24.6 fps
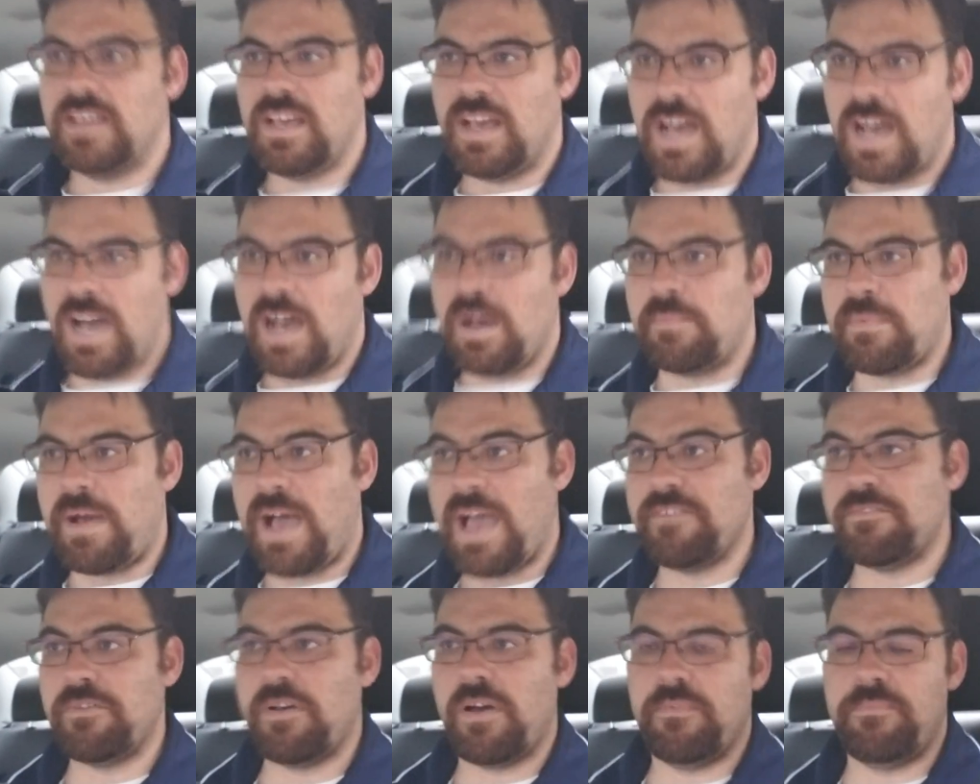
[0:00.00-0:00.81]
Um, I,
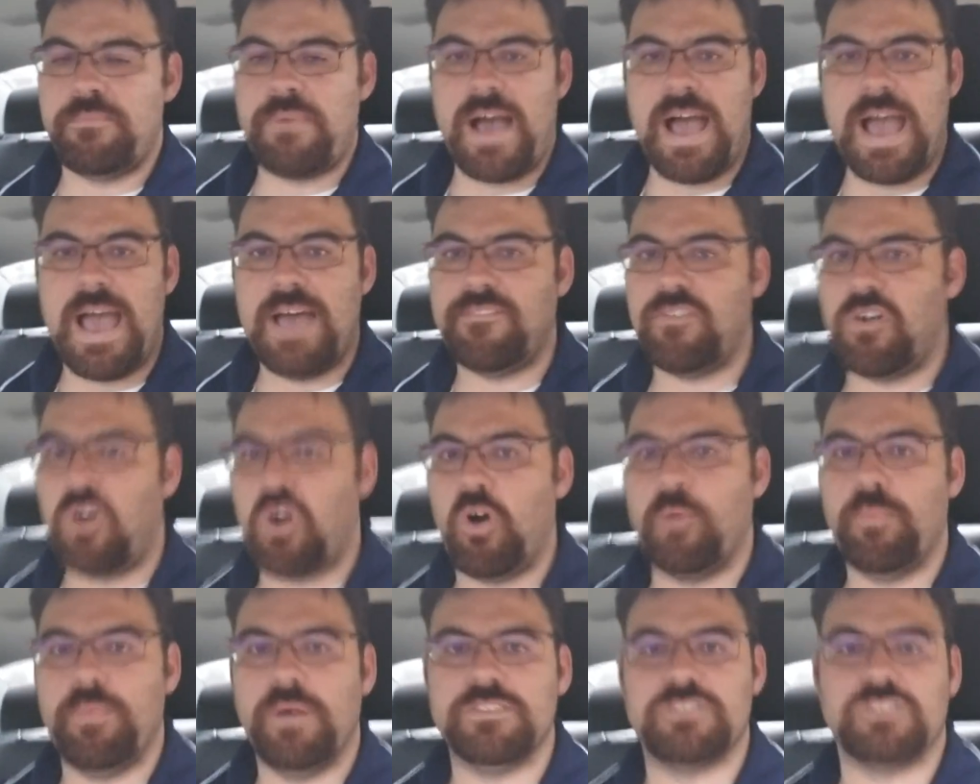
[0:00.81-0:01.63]
have a, I have a
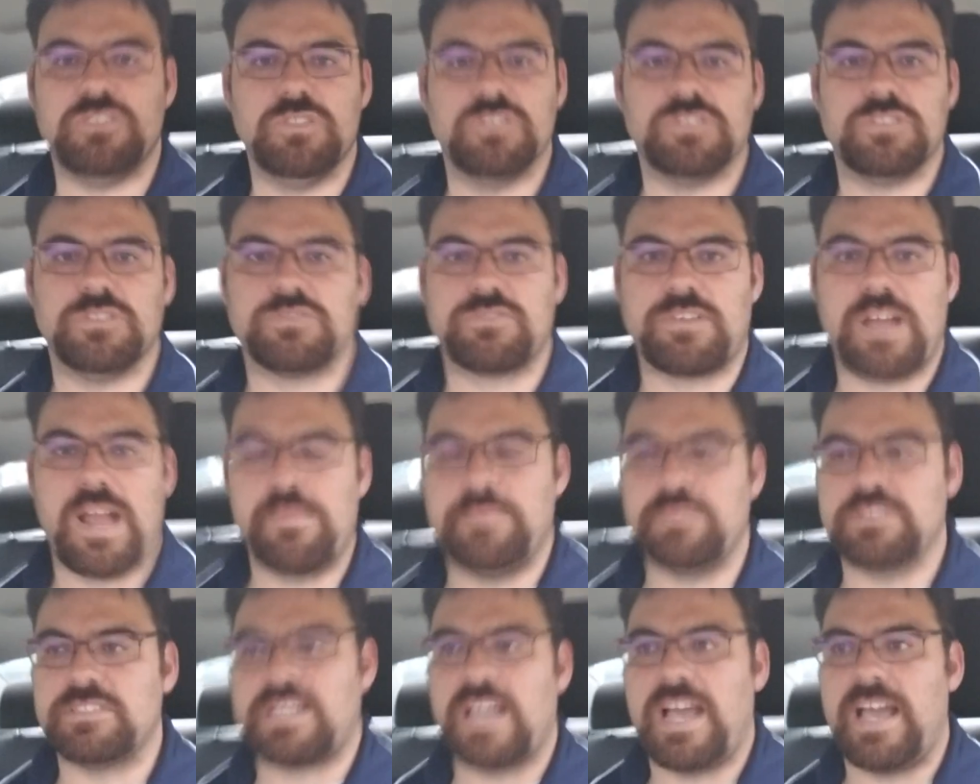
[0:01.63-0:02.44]
whole bunch of new
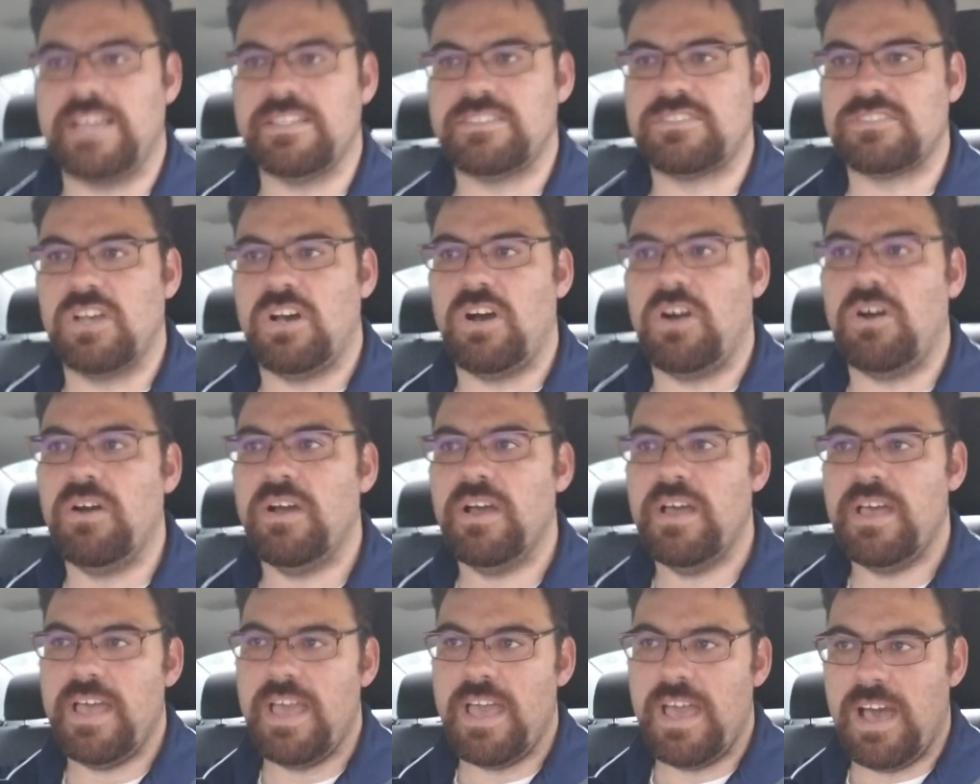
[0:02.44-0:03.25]
subscribers, guys. So
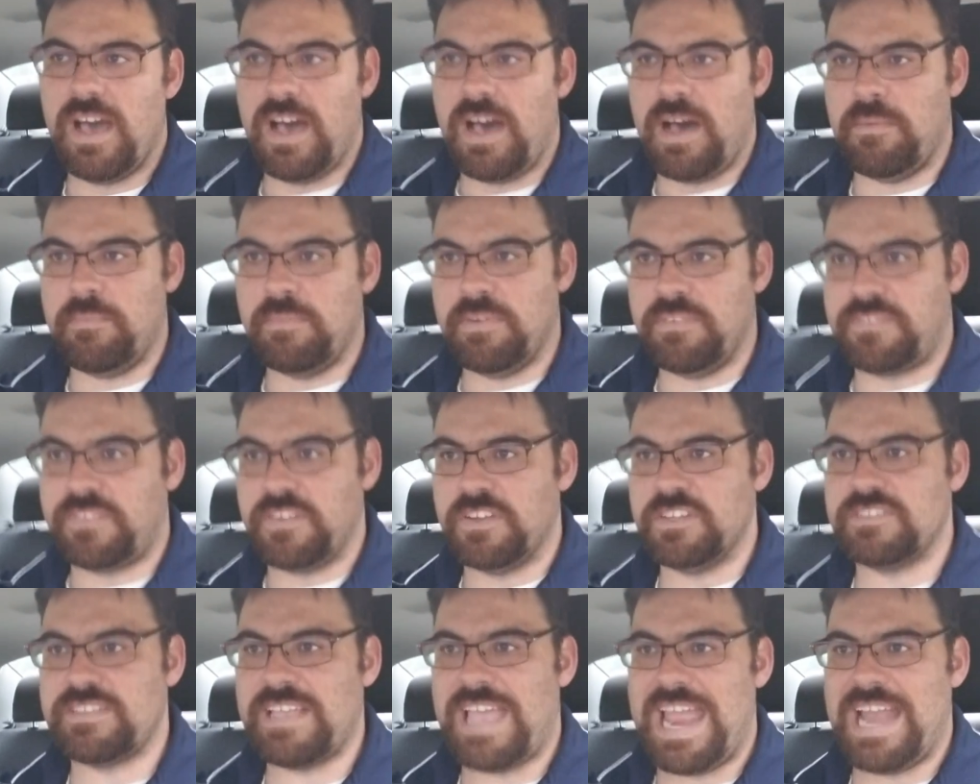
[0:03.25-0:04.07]
um, if
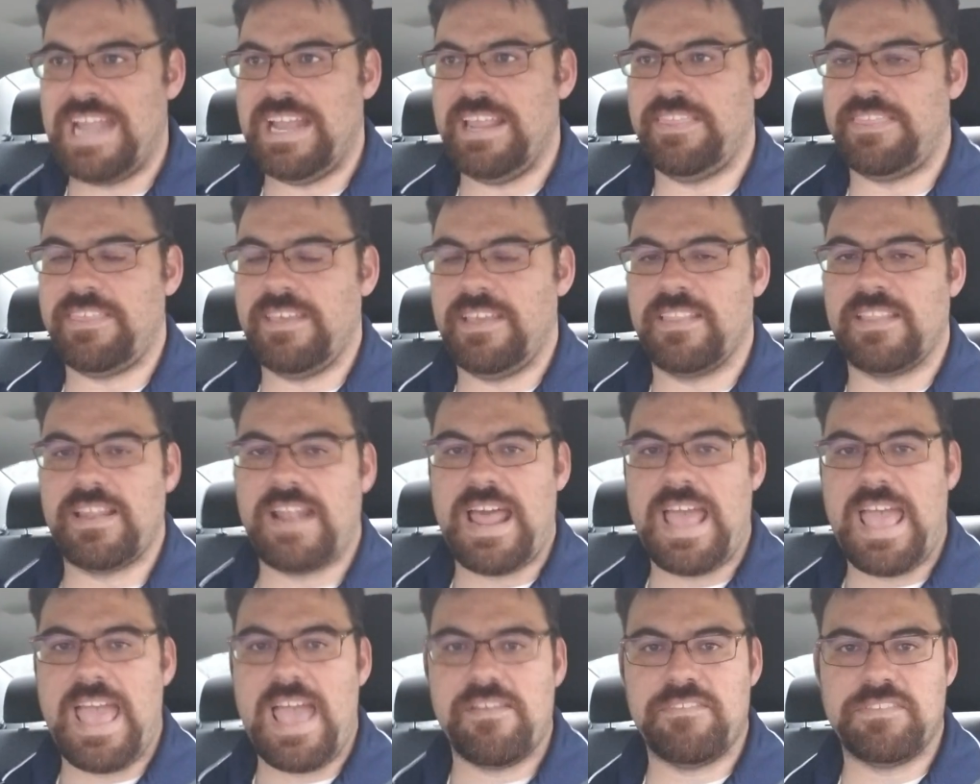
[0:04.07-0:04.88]
there's anything that
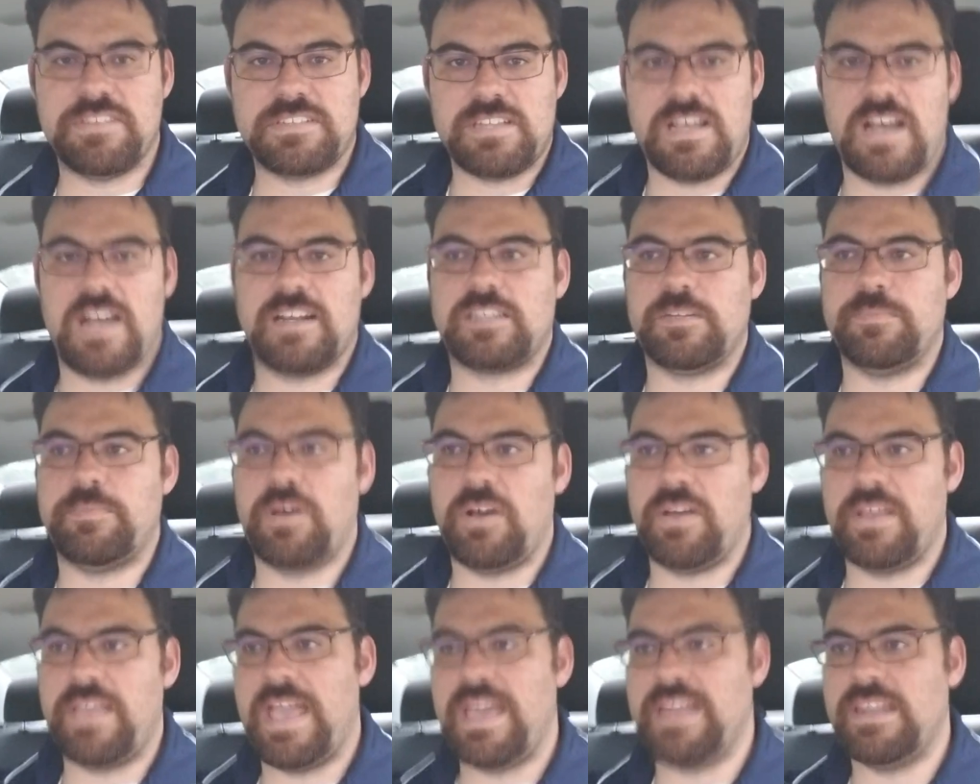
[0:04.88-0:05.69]
I haven't talked
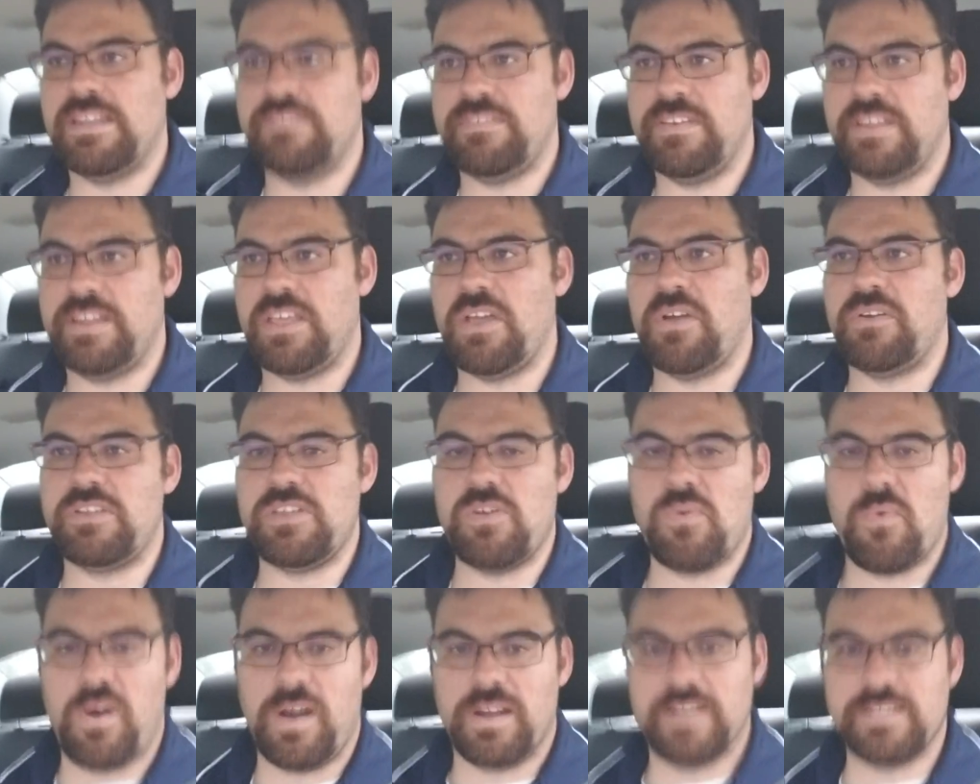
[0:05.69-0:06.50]
about yet in a video and
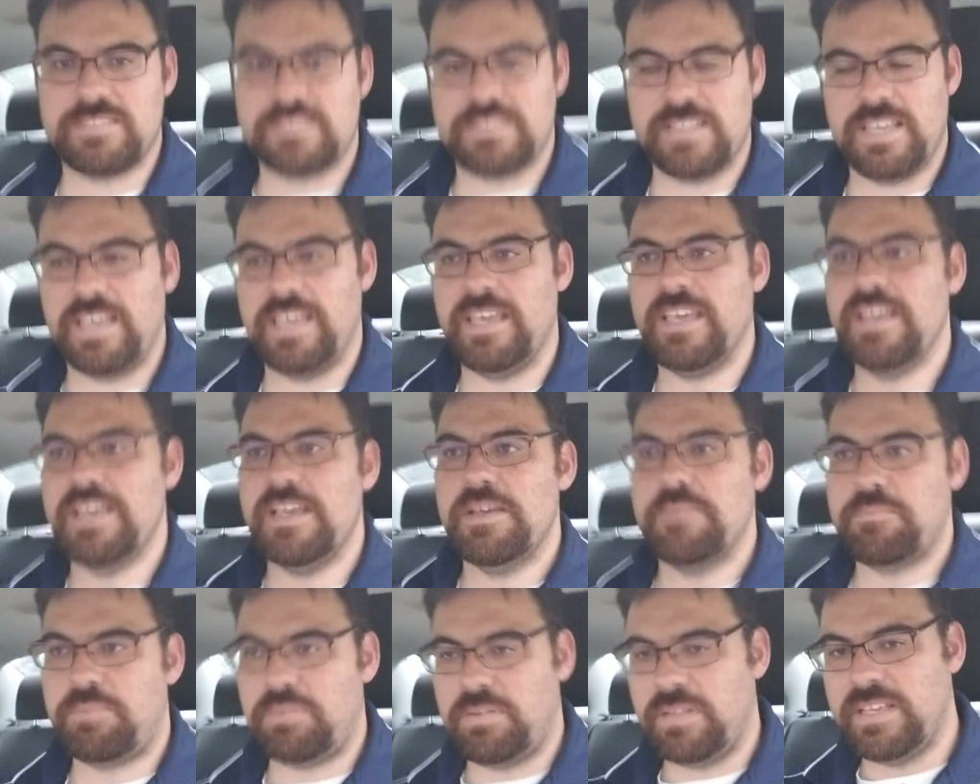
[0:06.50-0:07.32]
you want to see,
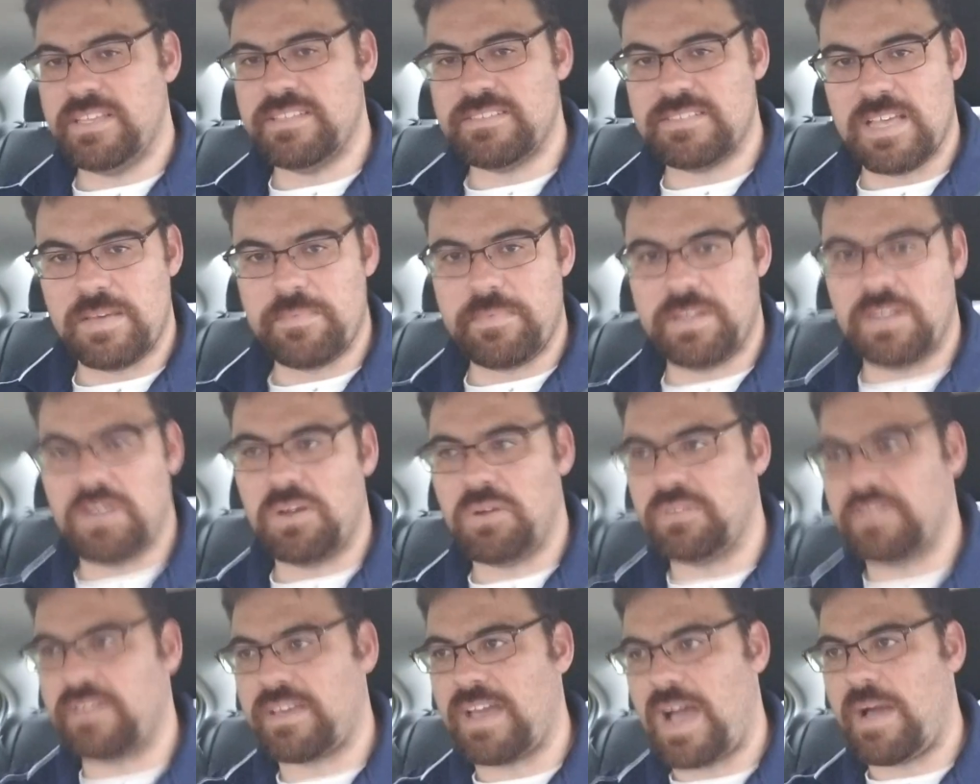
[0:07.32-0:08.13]
please let me know
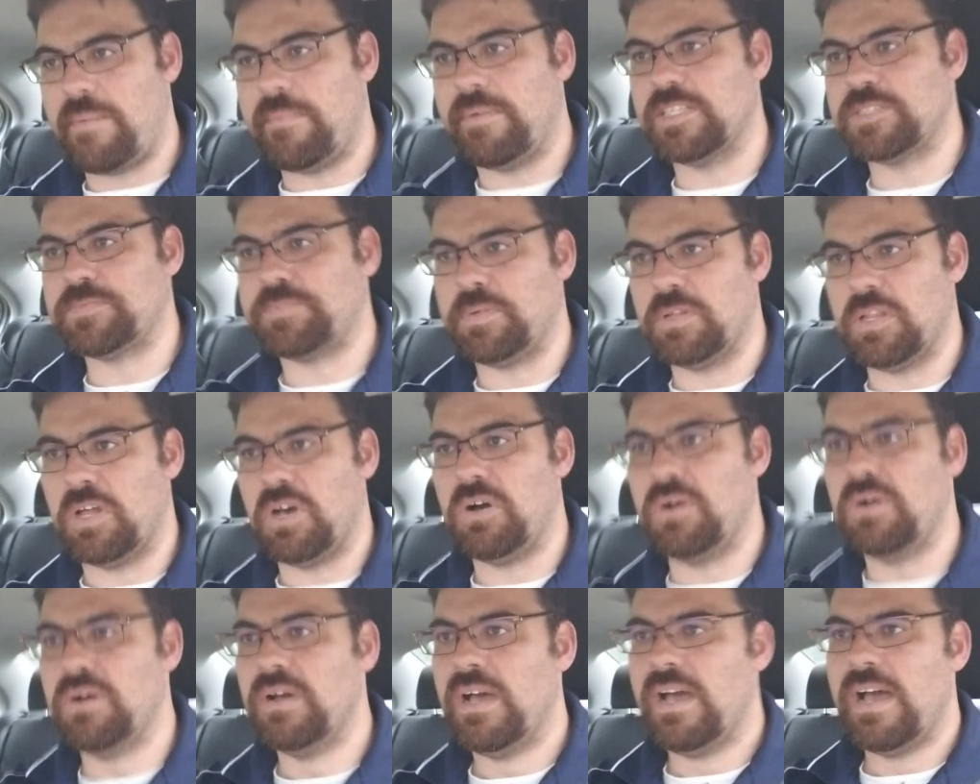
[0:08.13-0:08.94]
in the comments
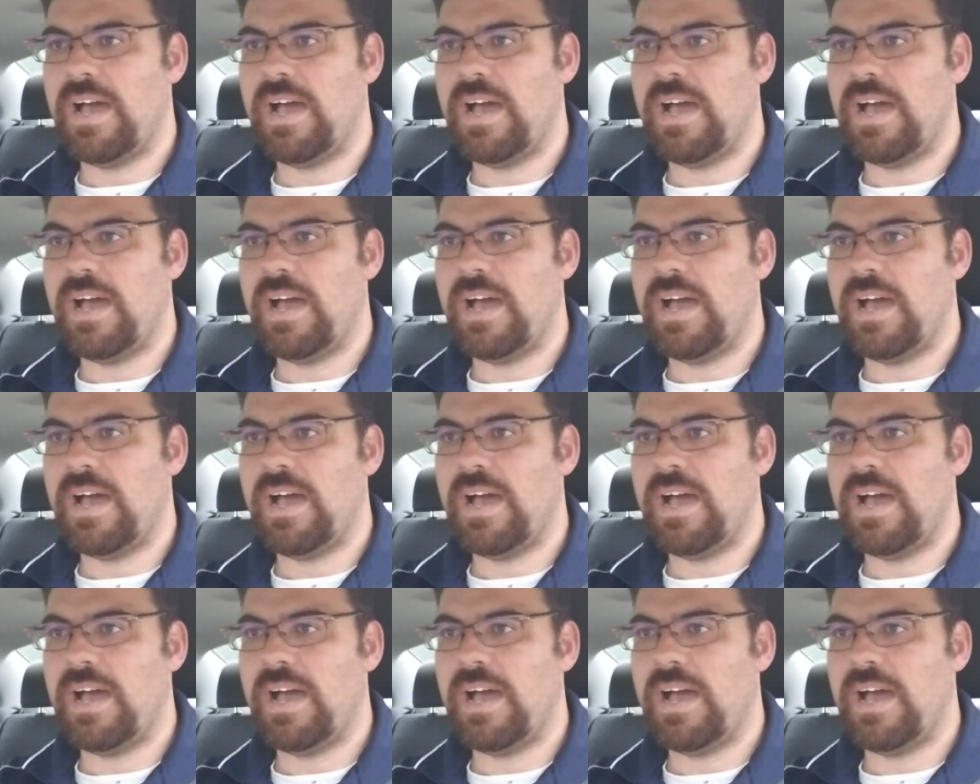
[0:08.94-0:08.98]
below.